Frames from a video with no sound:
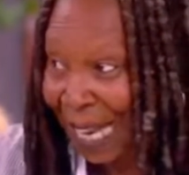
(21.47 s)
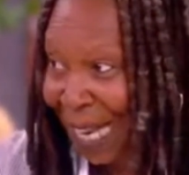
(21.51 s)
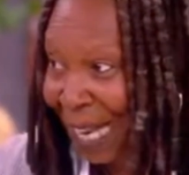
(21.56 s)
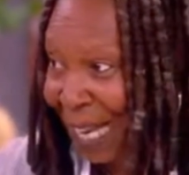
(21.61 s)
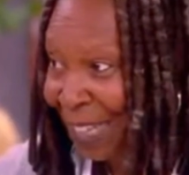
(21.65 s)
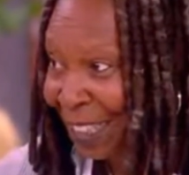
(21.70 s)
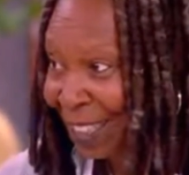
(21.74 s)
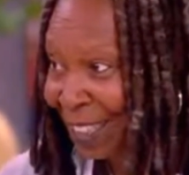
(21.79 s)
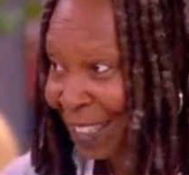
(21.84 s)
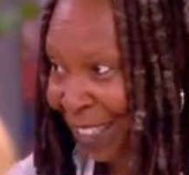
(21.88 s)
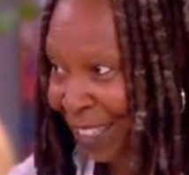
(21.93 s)

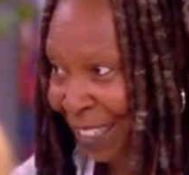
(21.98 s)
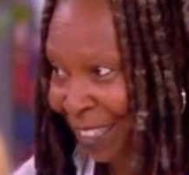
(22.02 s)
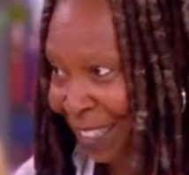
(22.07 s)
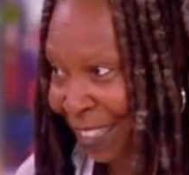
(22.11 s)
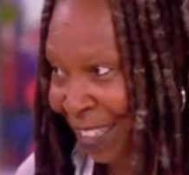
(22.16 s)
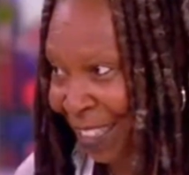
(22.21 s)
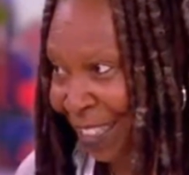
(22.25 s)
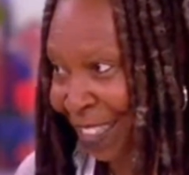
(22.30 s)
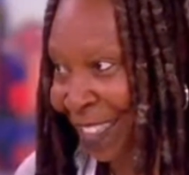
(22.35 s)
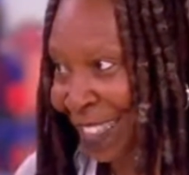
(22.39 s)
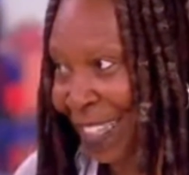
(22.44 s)
gods, because
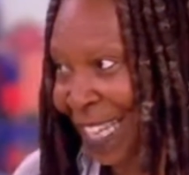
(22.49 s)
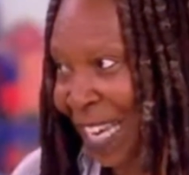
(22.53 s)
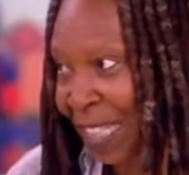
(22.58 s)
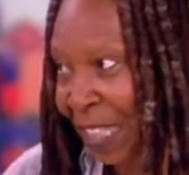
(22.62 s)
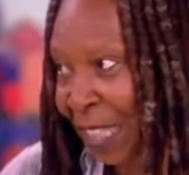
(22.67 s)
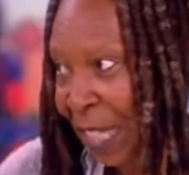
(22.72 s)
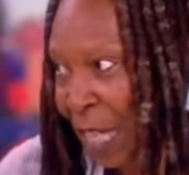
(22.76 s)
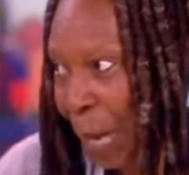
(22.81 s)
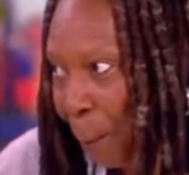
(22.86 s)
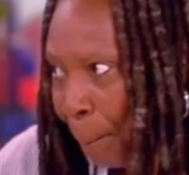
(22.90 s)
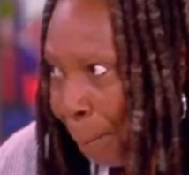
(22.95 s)
it's the
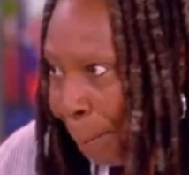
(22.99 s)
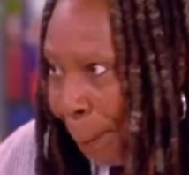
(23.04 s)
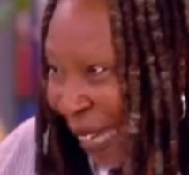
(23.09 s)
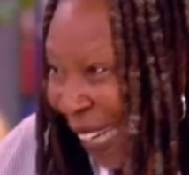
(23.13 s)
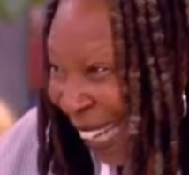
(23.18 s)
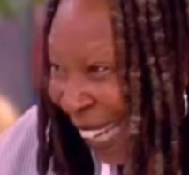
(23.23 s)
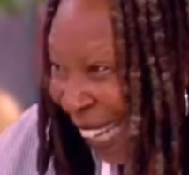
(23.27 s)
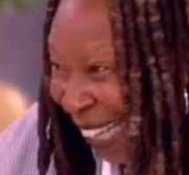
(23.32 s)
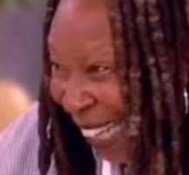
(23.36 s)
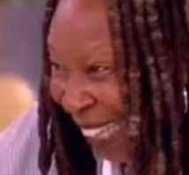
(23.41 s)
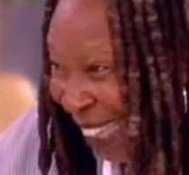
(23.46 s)

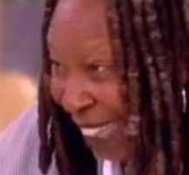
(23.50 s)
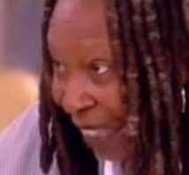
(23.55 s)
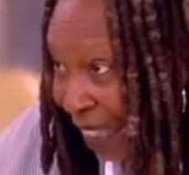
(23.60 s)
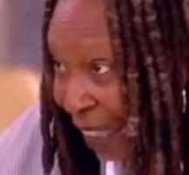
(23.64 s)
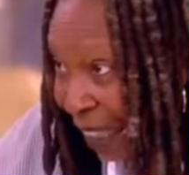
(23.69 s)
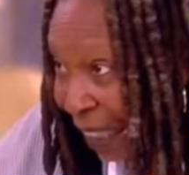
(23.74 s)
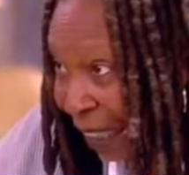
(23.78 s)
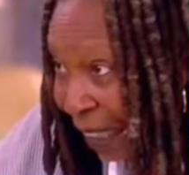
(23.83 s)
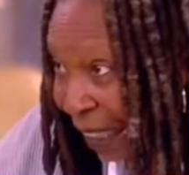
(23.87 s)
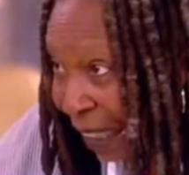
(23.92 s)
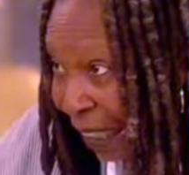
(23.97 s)

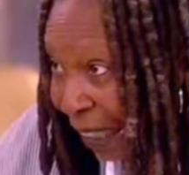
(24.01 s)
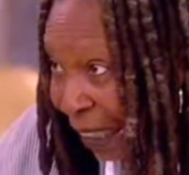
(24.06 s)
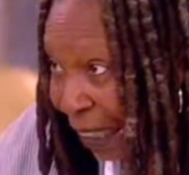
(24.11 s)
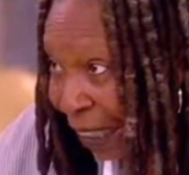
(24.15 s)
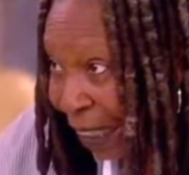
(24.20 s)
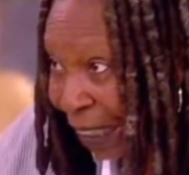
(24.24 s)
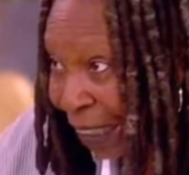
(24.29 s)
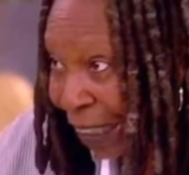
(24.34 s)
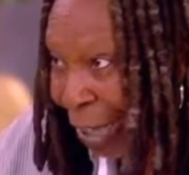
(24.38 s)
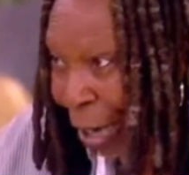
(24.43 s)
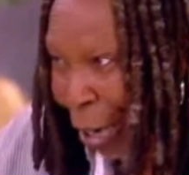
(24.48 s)
Olympics.
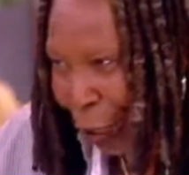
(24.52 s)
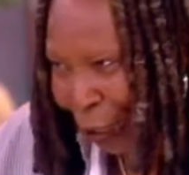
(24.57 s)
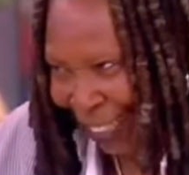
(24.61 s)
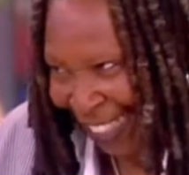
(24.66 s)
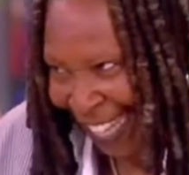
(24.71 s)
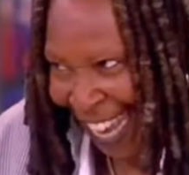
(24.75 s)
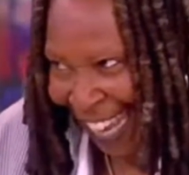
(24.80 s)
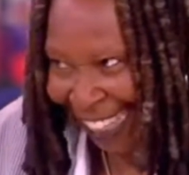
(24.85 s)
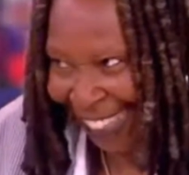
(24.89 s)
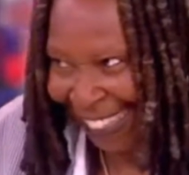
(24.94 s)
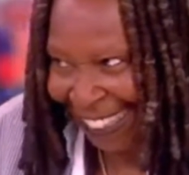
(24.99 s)

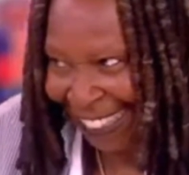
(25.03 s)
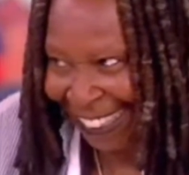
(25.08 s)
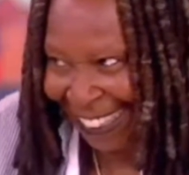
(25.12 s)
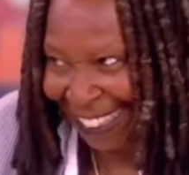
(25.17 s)
Okay.